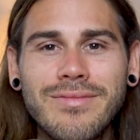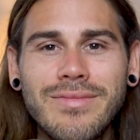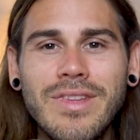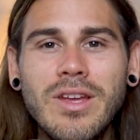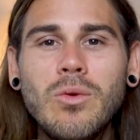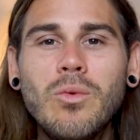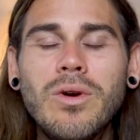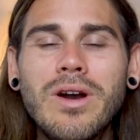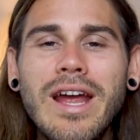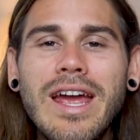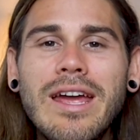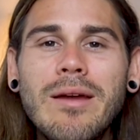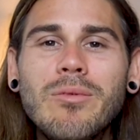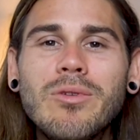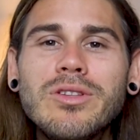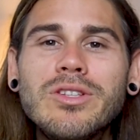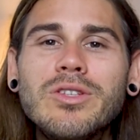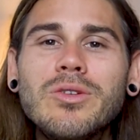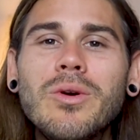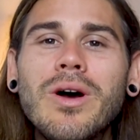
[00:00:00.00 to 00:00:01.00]
then we're
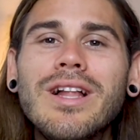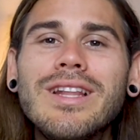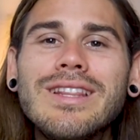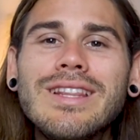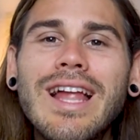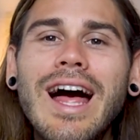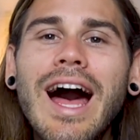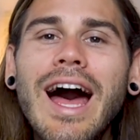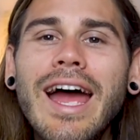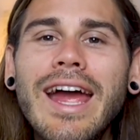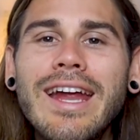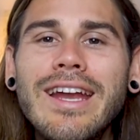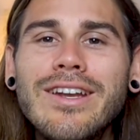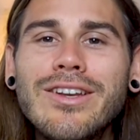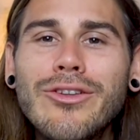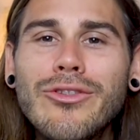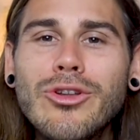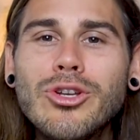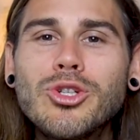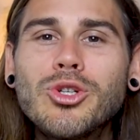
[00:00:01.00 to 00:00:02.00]
able to align
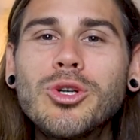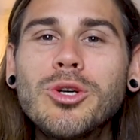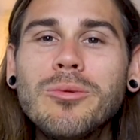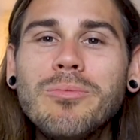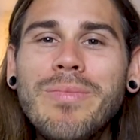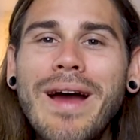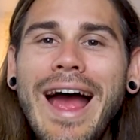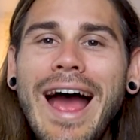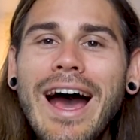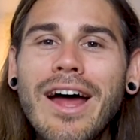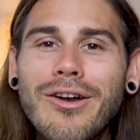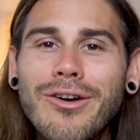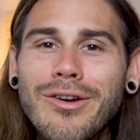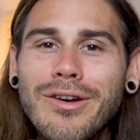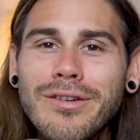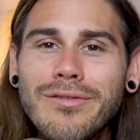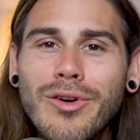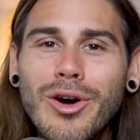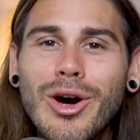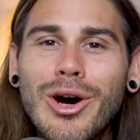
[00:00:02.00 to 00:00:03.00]
to the true
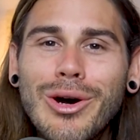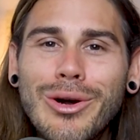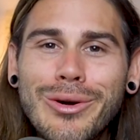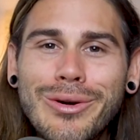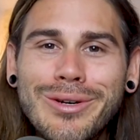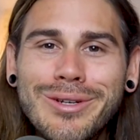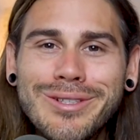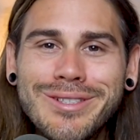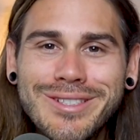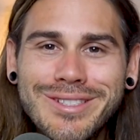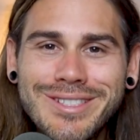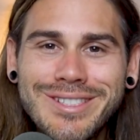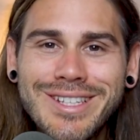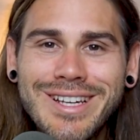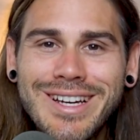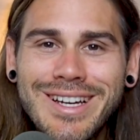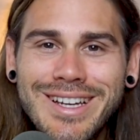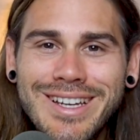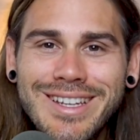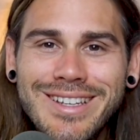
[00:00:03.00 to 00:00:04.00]
pattern of our
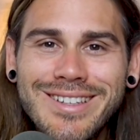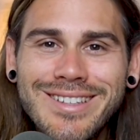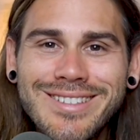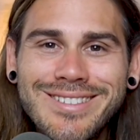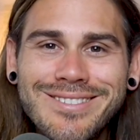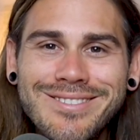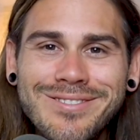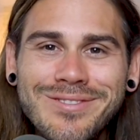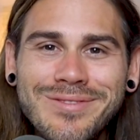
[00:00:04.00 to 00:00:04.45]
design.